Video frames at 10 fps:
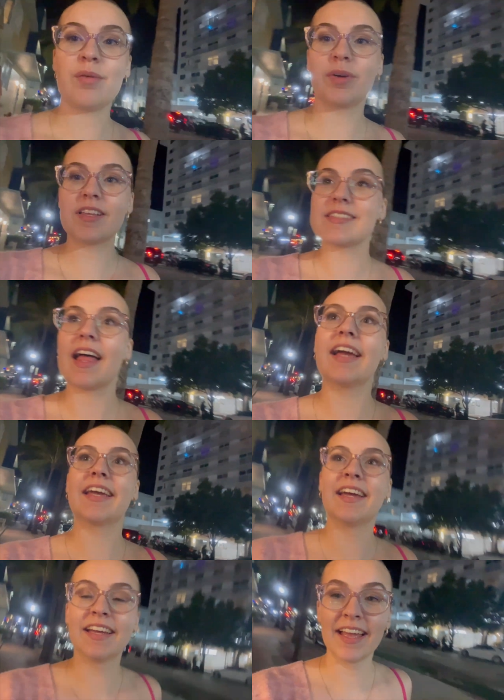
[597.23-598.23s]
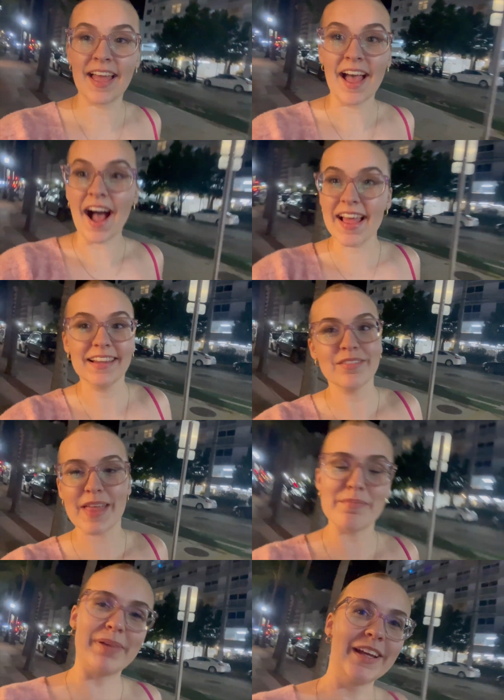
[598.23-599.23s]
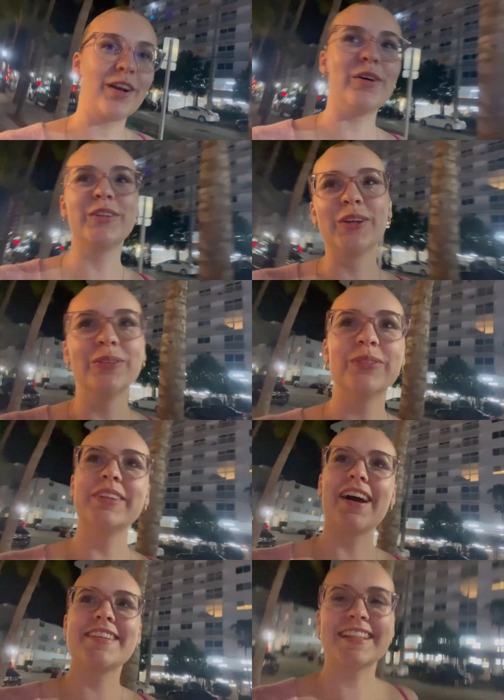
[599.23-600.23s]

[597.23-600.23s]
was like, I love that pink on you. And I was